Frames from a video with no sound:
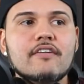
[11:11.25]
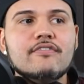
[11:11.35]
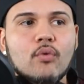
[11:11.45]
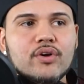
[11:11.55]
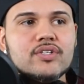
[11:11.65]
a
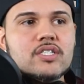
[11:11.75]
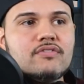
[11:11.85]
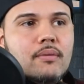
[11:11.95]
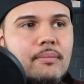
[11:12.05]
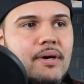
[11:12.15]
force
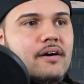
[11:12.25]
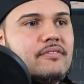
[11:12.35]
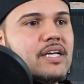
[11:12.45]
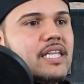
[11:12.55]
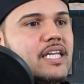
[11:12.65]
from
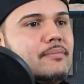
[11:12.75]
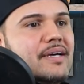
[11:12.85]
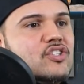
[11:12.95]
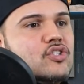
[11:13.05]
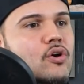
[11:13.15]
above, cleaning
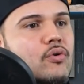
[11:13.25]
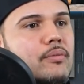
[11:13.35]
my soul.